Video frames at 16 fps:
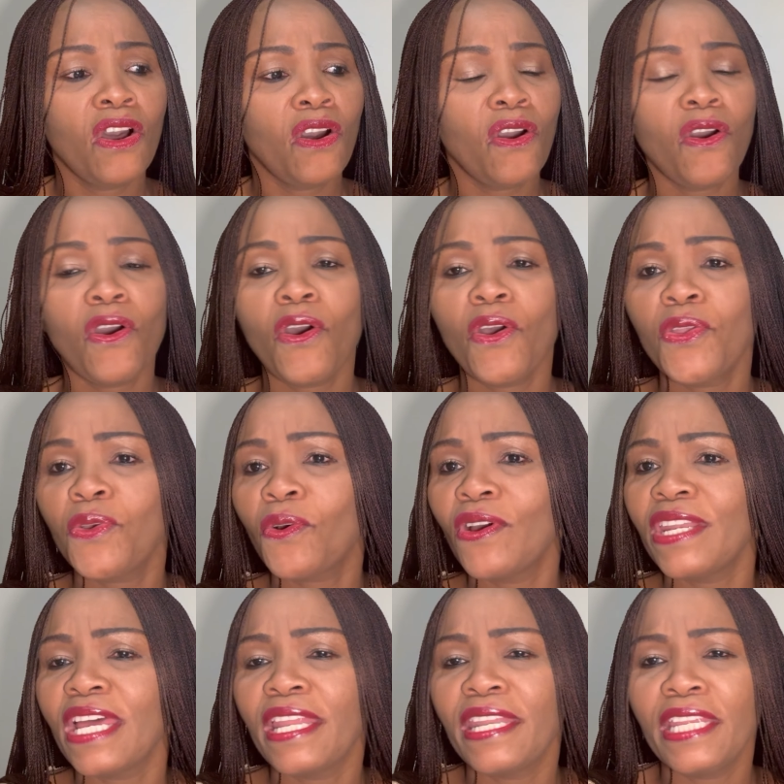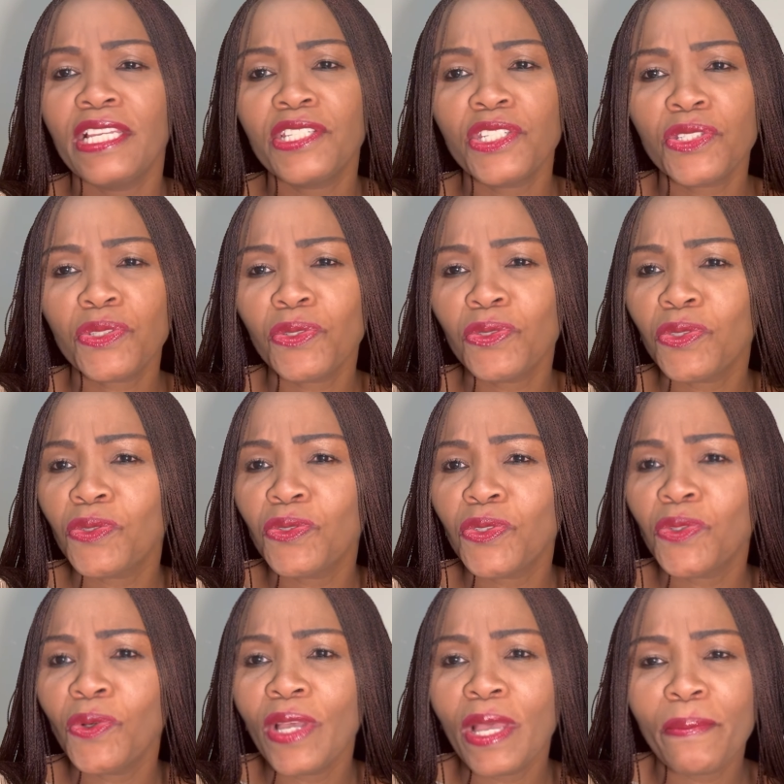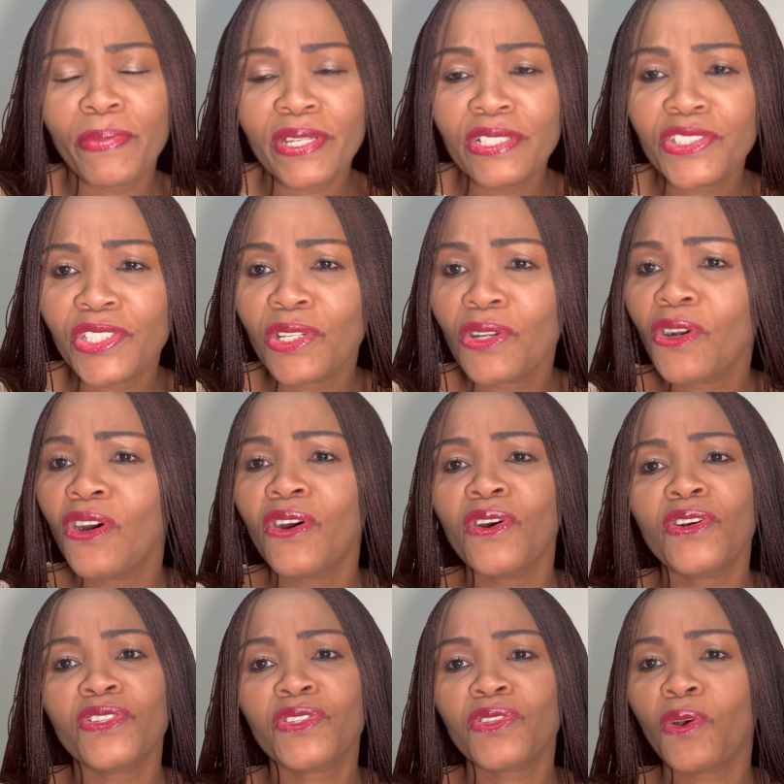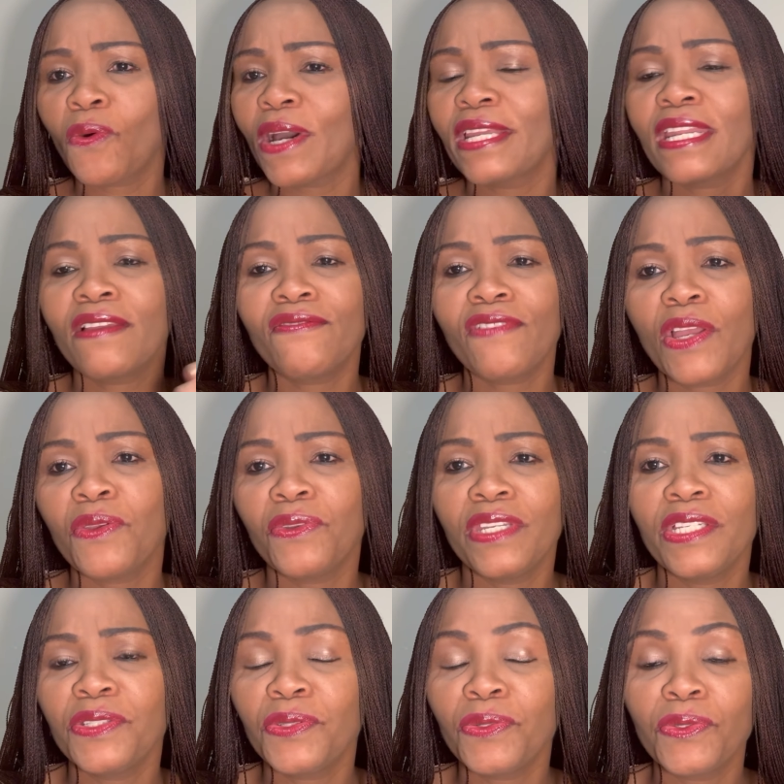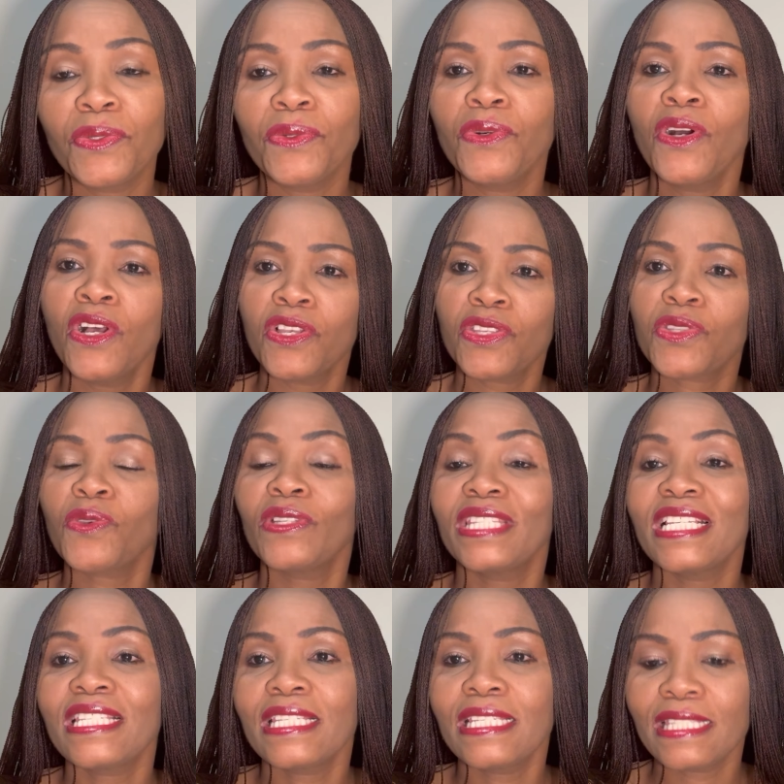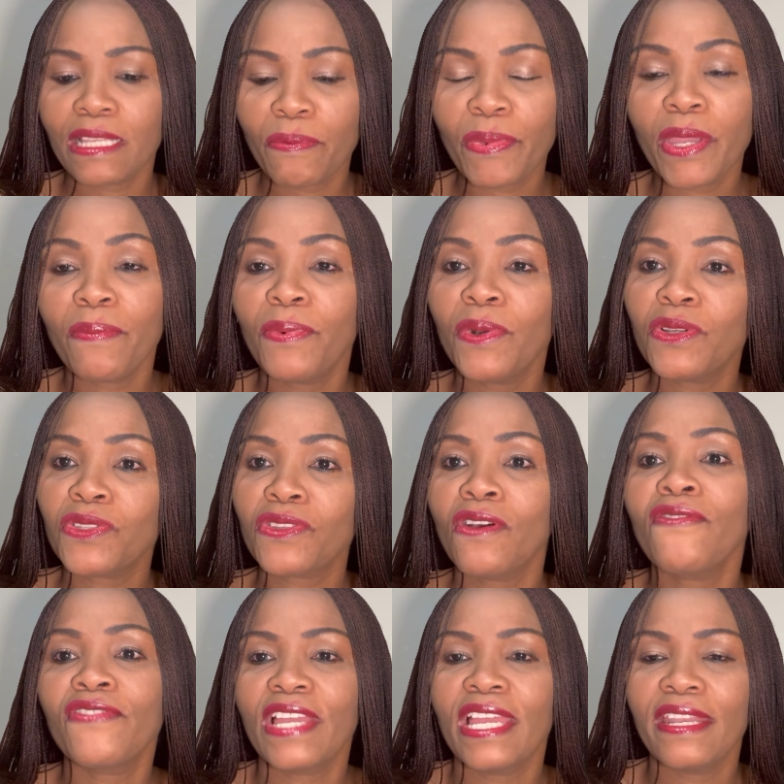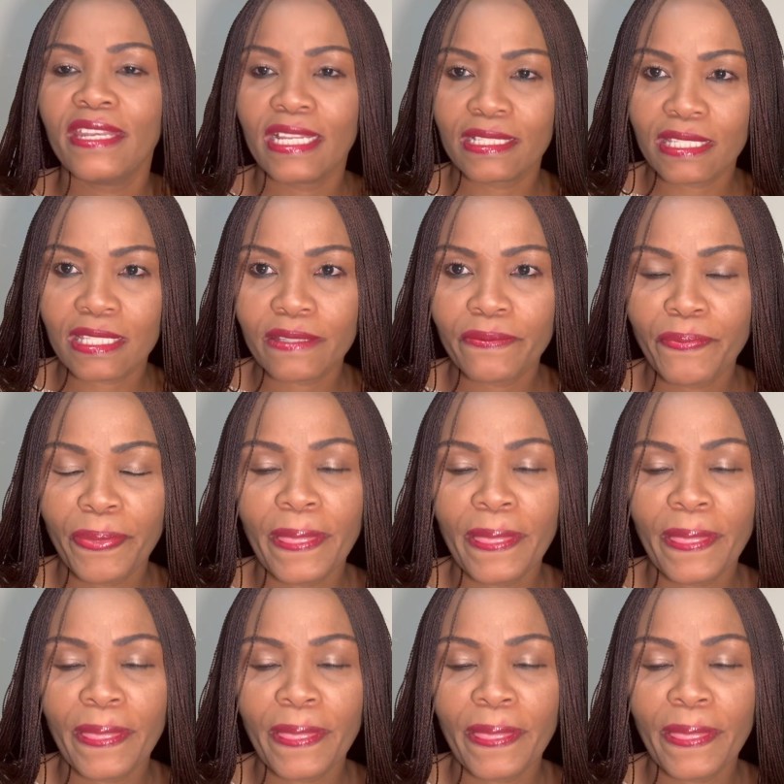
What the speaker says: or you're gonna need to do a bridging course or whatever you need to do. So this is the purpose of IEN'S.